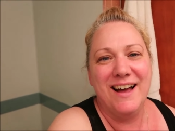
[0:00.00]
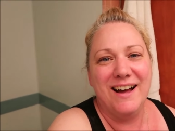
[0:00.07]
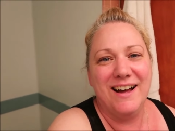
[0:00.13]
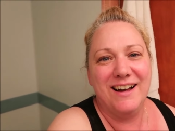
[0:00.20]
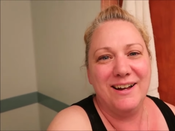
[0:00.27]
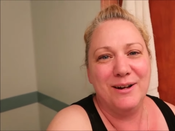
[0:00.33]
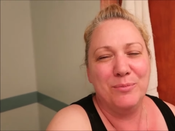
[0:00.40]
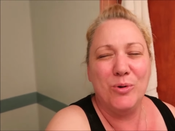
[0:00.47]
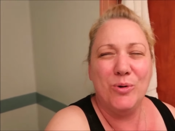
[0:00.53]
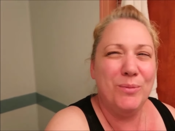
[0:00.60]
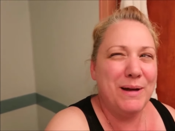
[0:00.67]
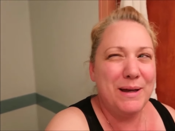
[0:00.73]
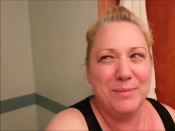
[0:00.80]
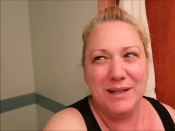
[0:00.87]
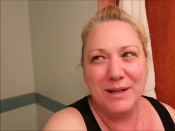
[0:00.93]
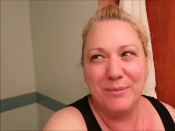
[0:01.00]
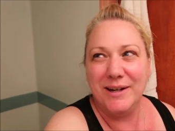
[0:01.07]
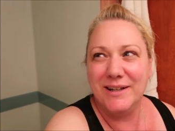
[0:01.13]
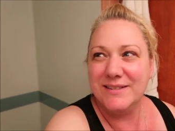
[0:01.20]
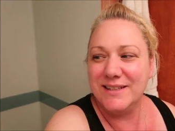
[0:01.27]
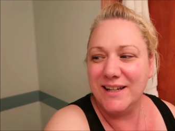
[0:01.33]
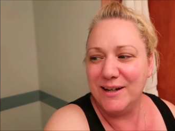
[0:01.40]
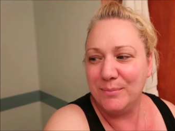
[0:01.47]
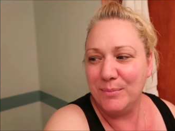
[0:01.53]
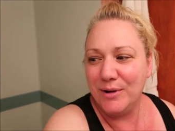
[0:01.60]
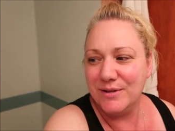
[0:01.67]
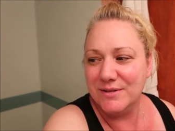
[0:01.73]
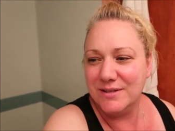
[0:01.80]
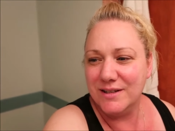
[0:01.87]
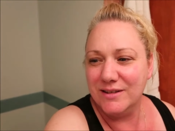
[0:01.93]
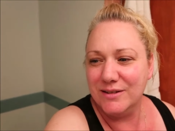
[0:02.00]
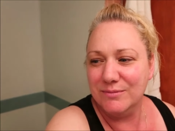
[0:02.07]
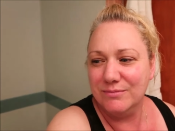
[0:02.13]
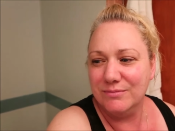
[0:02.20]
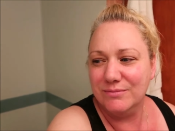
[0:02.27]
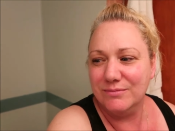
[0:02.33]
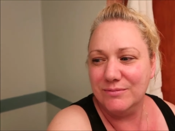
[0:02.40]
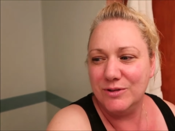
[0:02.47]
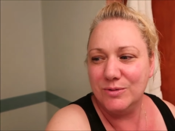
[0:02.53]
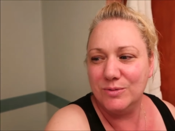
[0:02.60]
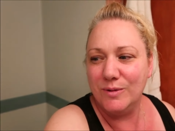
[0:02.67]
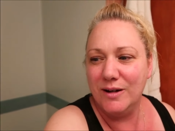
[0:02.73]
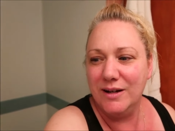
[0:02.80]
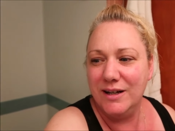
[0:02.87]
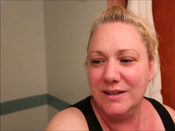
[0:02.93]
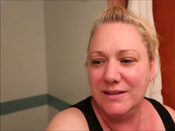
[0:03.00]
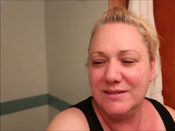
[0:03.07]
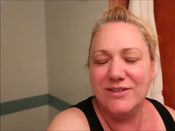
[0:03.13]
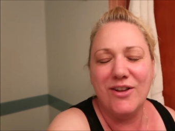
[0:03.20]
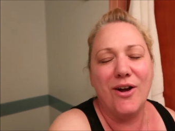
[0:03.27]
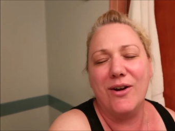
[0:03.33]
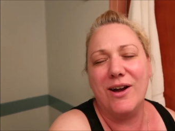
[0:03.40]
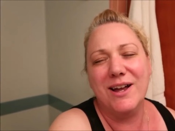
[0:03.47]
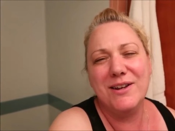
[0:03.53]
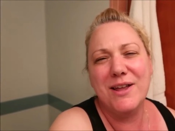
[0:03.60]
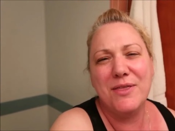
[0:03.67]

um, or maybe I might start posting them twice no I,